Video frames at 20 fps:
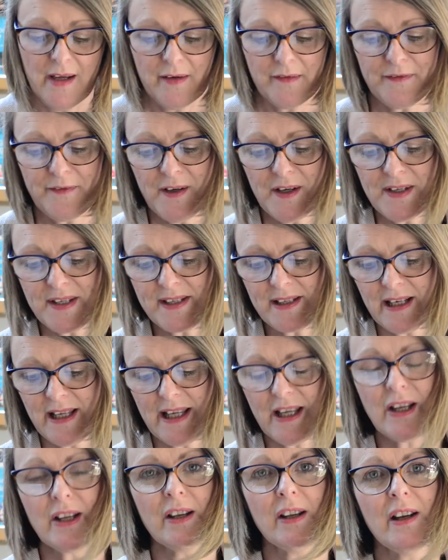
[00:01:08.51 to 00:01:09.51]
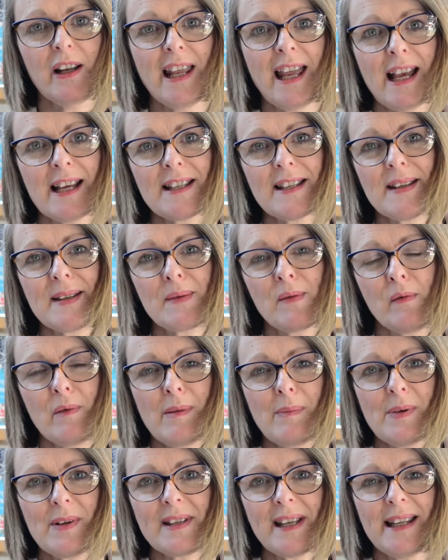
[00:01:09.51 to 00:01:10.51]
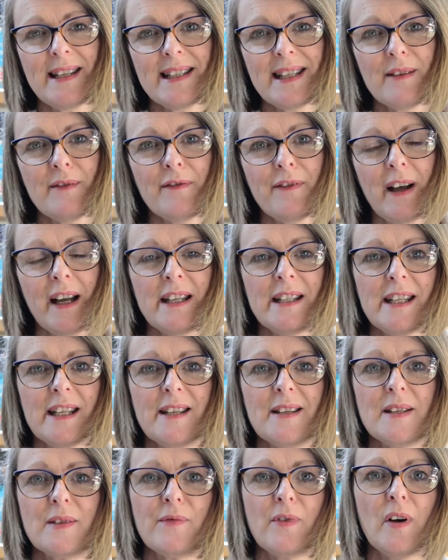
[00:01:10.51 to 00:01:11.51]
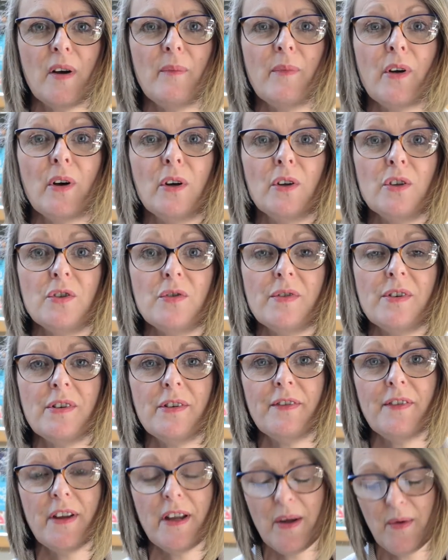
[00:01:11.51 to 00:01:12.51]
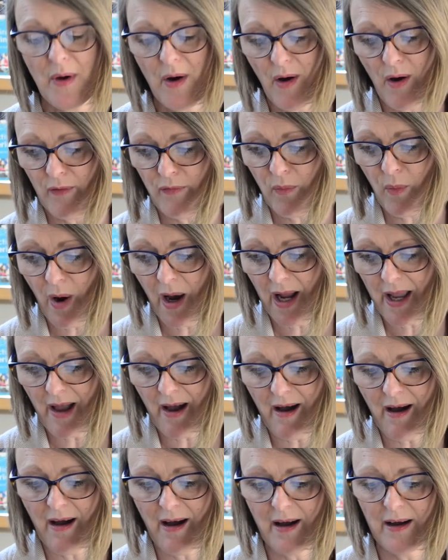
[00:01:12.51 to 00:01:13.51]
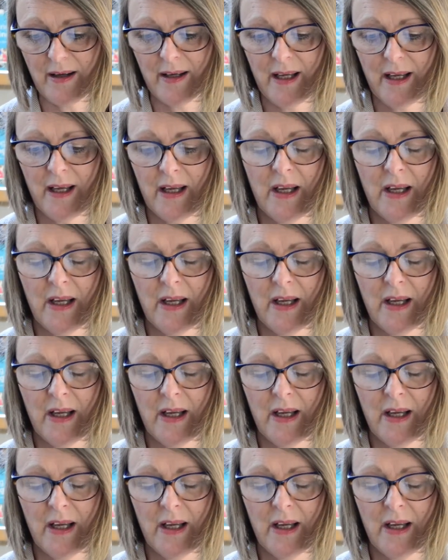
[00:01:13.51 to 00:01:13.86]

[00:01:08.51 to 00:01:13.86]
Firstly, Early Excellence will be presenting findings from the 100 review of YR,